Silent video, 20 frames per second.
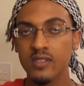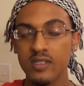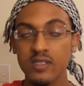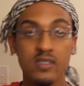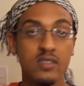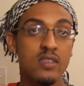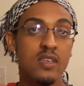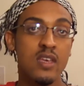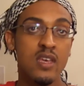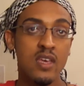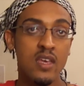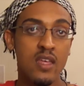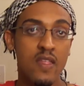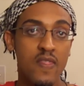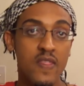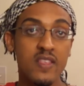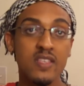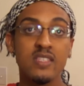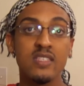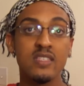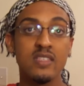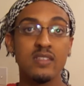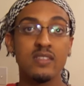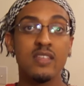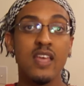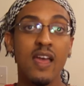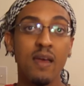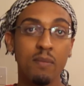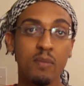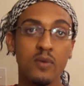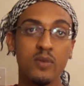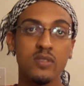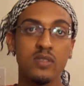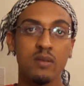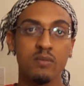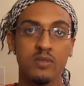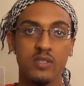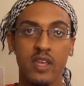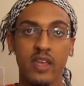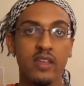This is a taboo
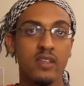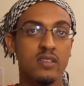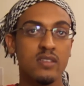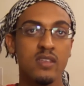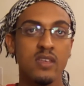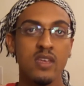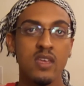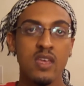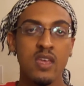subject,